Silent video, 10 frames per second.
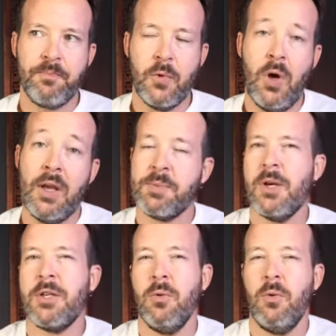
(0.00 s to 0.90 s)

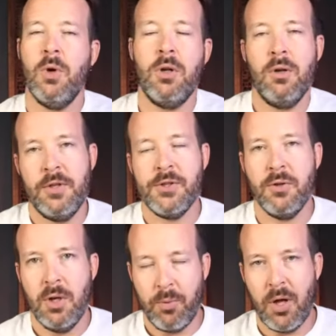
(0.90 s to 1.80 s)
especially, well, this
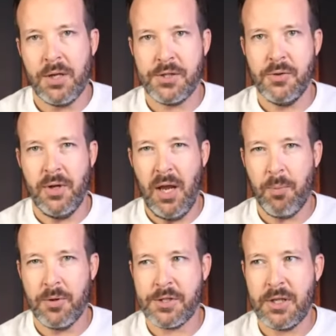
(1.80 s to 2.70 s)
only applies to an
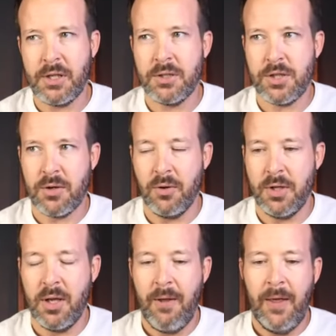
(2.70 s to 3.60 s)
apron sink
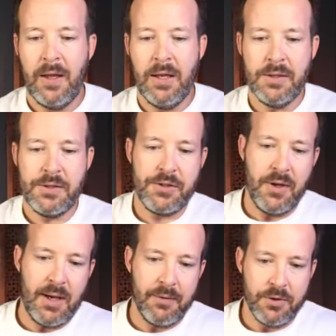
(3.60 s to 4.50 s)
generally, is to
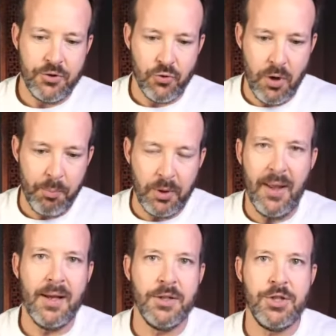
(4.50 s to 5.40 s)
have a drip
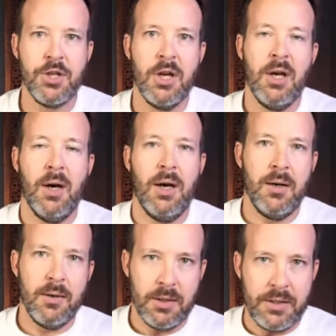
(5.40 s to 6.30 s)
ledge
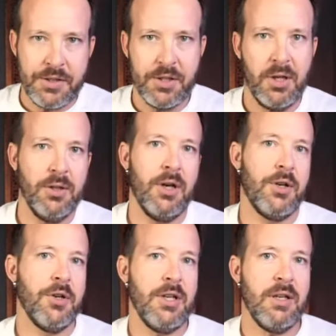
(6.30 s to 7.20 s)
installed
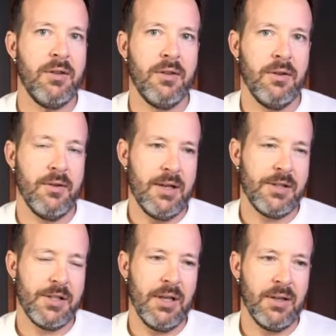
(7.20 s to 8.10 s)
underneath that
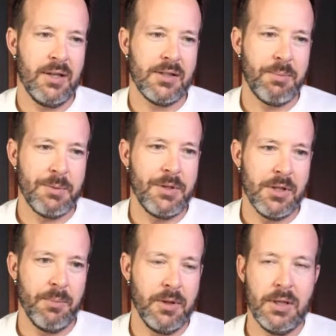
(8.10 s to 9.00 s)
sink. That seems to be
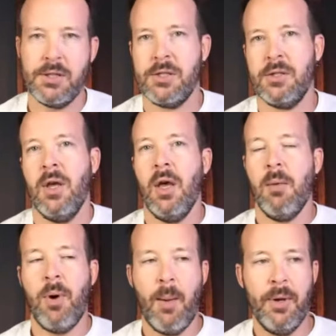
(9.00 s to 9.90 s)
something that's
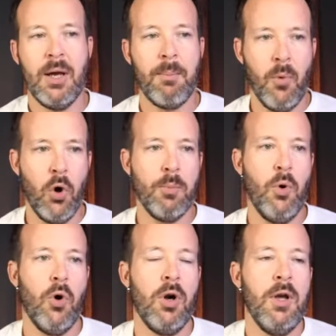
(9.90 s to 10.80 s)
popping up more and
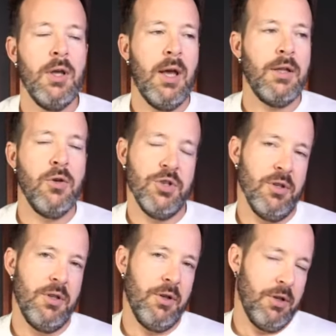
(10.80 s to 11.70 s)
more. And
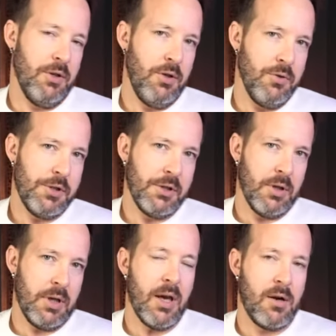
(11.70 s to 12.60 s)
usually you can use
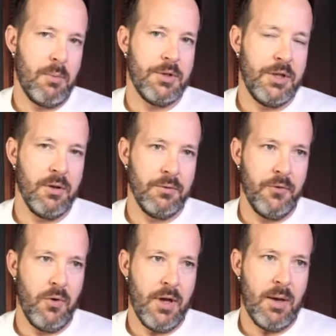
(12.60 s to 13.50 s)
a countertop material
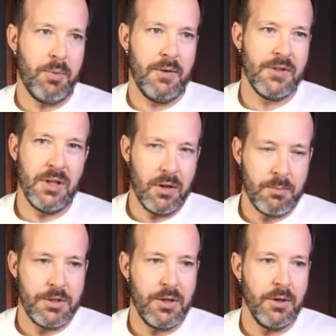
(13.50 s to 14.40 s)
for that, but I've seen other
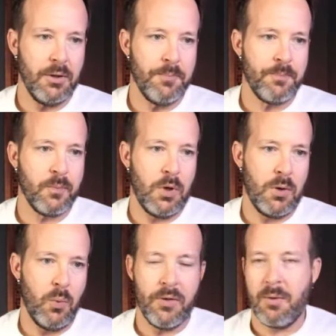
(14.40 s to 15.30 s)
material,
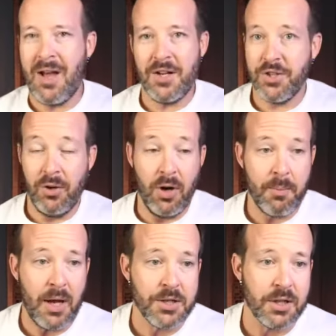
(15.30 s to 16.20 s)
whether matching or
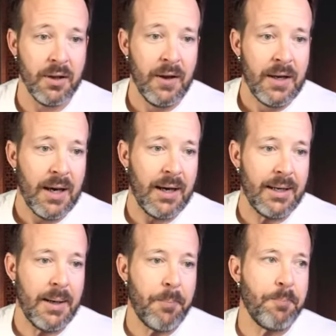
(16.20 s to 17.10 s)
unmatching.
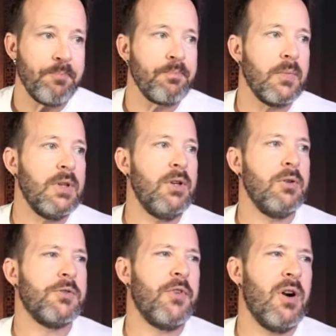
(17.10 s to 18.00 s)

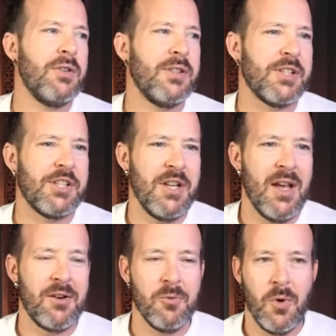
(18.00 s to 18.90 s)
As far as the
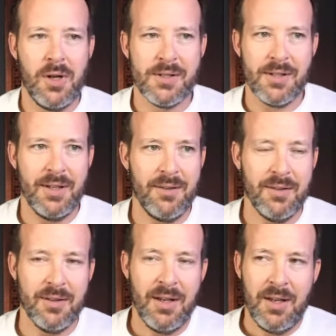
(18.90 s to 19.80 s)
standard ones, like
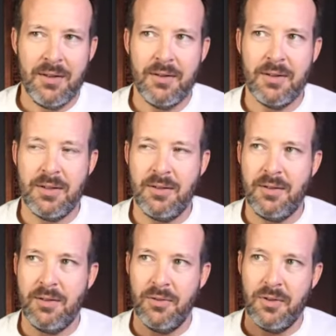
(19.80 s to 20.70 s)
the
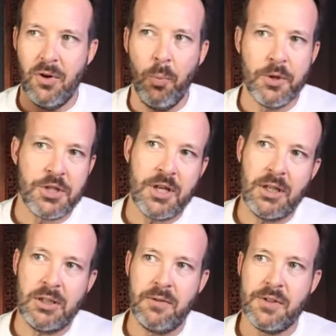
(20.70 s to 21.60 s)
open
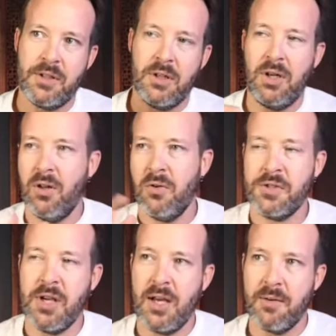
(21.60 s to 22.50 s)
shelves and all those
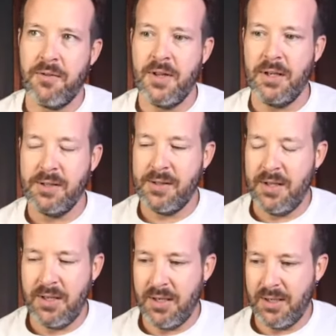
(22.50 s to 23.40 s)
kind of things,
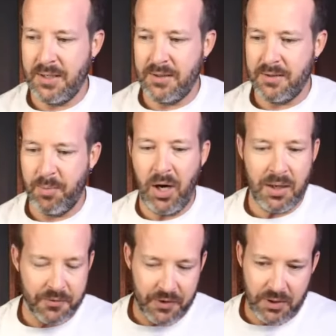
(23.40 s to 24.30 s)
the
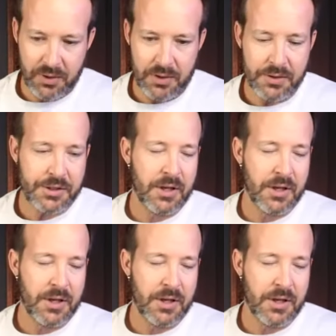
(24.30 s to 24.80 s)
pot fillers,